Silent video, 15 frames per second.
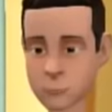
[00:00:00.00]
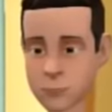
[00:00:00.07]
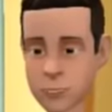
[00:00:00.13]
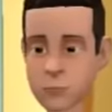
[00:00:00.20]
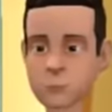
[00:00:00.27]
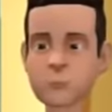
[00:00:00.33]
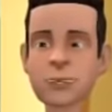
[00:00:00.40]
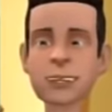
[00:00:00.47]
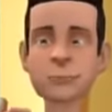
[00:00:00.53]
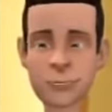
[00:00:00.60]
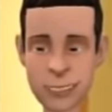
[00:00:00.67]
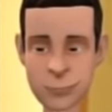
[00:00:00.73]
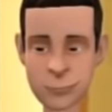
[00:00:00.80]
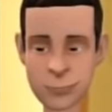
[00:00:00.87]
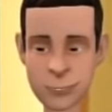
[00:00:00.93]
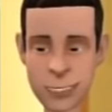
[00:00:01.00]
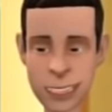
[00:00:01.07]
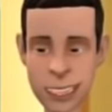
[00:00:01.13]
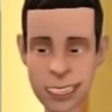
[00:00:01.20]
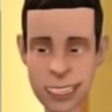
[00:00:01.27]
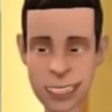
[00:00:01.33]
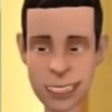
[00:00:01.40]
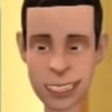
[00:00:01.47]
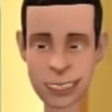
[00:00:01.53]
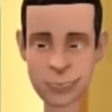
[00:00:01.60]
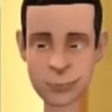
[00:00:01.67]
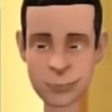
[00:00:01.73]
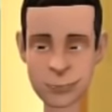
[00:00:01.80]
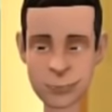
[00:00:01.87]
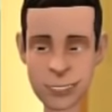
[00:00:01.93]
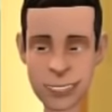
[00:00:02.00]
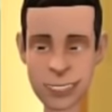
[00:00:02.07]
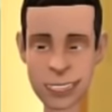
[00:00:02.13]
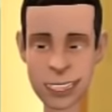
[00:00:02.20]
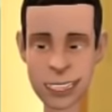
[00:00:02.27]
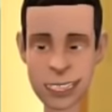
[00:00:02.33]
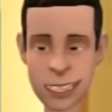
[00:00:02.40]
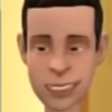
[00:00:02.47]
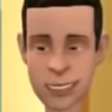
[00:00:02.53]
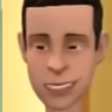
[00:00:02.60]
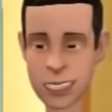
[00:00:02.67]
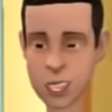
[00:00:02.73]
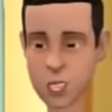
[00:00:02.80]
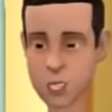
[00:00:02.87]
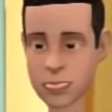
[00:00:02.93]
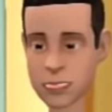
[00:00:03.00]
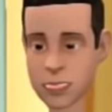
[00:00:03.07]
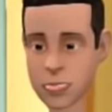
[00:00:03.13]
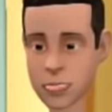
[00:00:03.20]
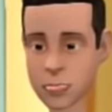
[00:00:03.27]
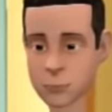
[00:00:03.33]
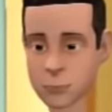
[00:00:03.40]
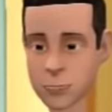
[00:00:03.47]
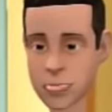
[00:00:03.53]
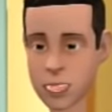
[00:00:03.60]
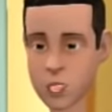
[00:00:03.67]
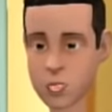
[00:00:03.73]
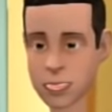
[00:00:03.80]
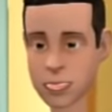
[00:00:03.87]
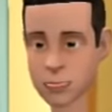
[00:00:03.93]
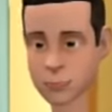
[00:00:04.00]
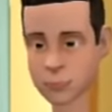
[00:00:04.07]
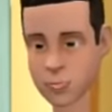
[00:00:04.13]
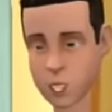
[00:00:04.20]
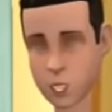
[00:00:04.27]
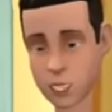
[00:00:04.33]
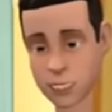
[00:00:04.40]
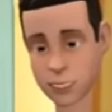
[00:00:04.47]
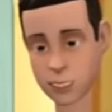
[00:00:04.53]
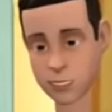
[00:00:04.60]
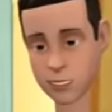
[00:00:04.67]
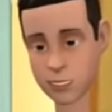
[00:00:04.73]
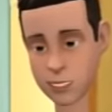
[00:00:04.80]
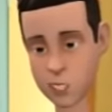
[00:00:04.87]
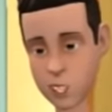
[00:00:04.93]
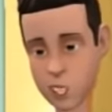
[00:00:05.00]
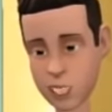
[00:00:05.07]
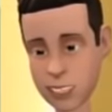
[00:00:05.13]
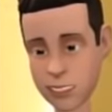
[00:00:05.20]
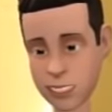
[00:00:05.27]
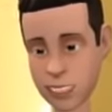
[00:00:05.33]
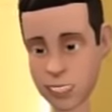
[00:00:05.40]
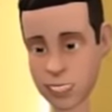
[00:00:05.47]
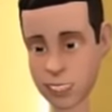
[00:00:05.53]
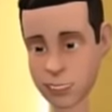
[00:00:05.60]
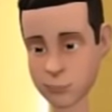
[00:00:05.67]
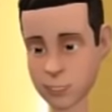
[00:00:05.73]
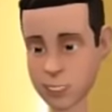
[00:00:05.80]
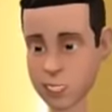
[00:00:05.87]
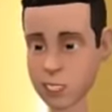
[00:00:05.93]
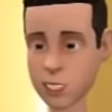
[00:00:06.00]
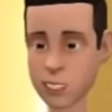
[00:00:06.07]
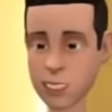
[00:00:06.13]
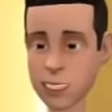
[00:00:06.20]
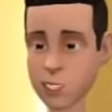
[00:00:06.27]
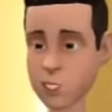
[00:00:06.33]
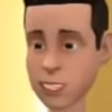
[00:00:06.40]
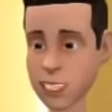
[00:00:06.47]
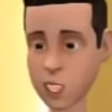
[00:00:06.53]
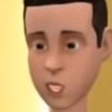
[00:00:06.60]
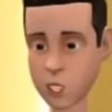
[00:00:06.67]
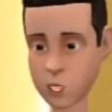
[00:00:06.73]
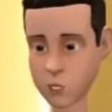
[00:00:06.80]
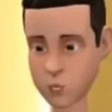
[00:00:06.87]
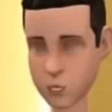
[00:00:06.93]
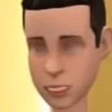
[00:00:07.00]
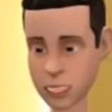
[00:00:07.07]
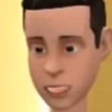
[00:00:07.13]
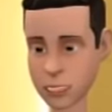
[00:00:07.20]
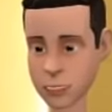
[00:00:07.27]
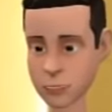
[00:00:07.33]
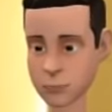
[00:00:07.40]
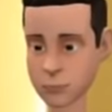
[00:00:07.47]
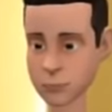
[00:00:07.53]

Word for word: No problem, Ashton. As the great founder of Team Grounded, you deserve to have a great birthday with your friends.